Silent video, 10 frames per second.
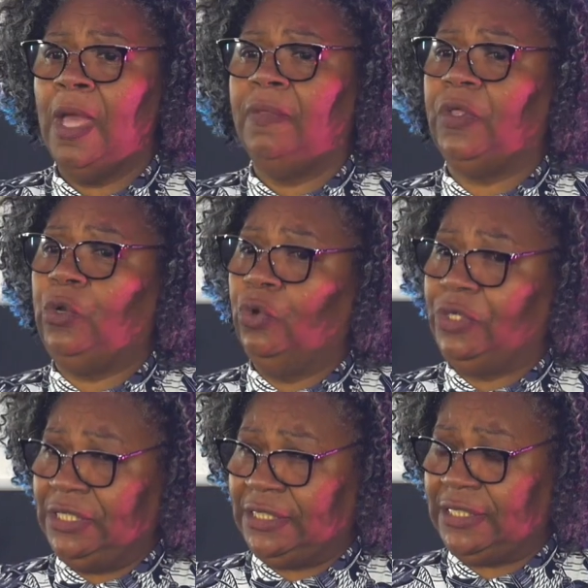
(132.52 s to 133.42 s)
the
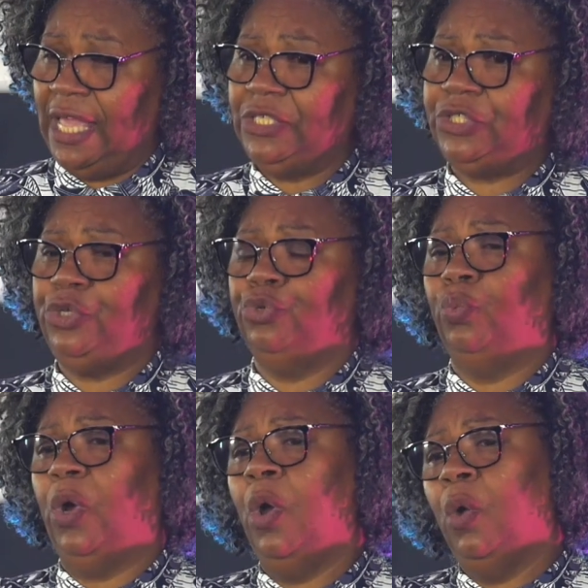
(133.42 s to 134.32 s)
Lord is saying to you,
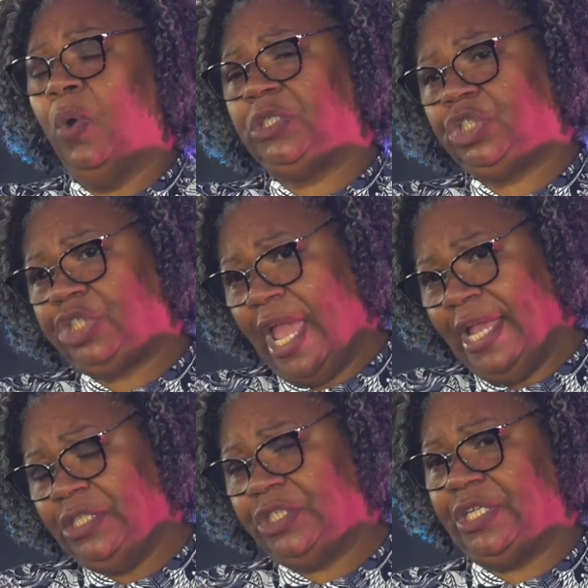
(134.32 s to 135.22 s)
what
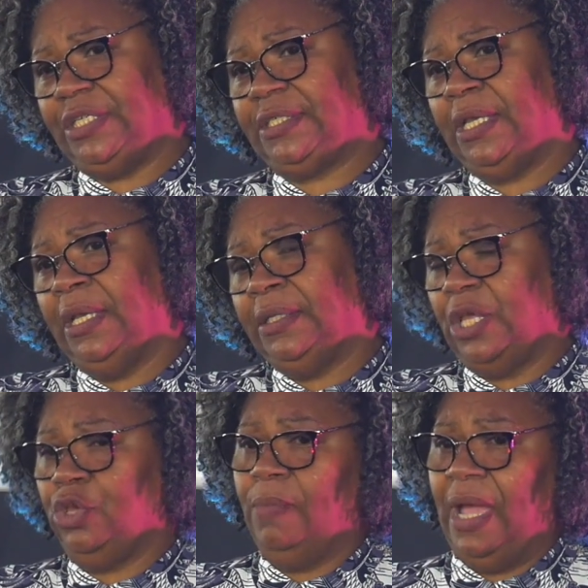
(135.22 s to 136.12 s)
changes
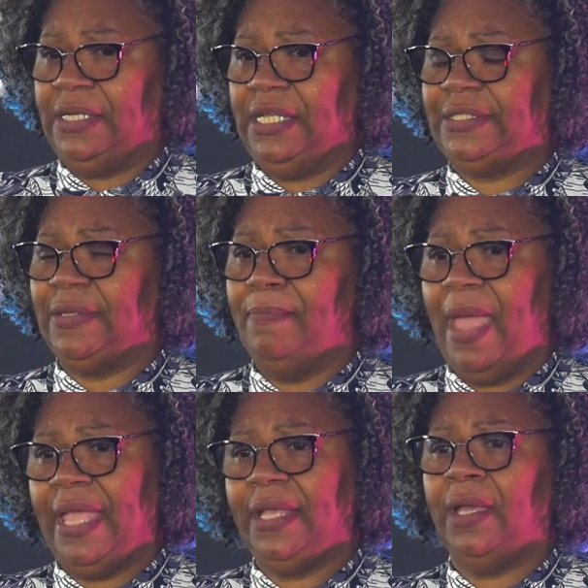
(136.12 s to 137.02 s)
that you might need to
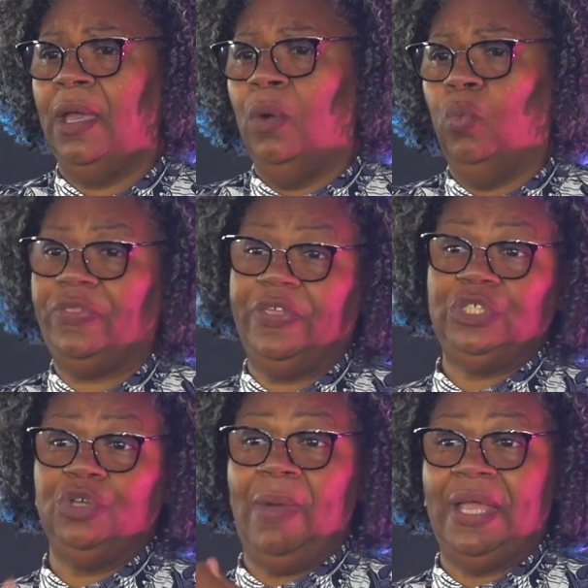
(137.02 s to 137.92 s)
make, what
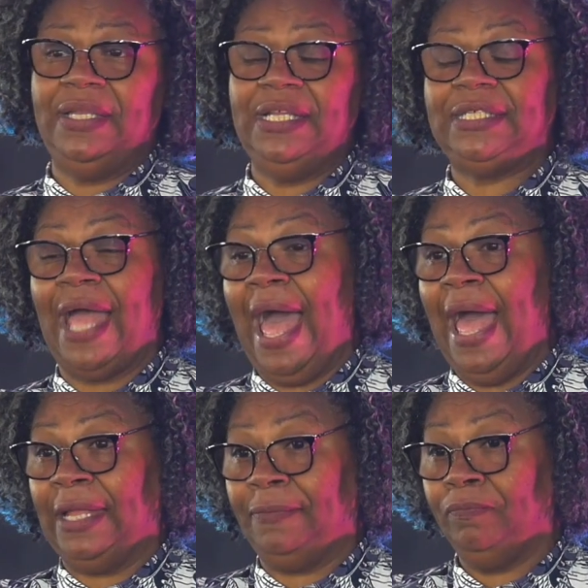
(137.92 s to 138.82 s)
things you might need to
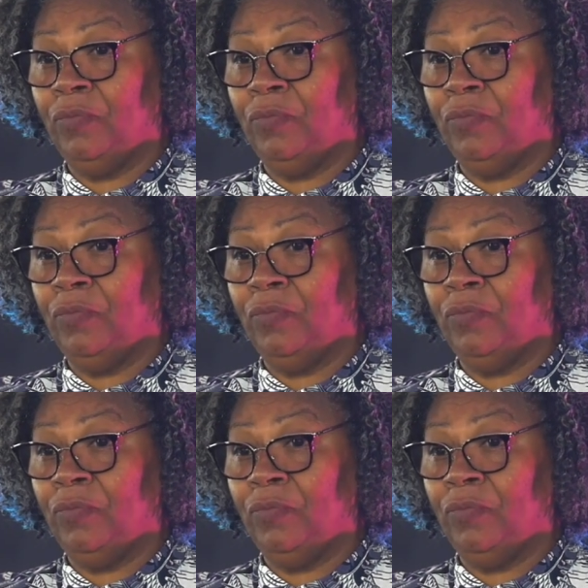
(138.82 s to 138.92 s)
add.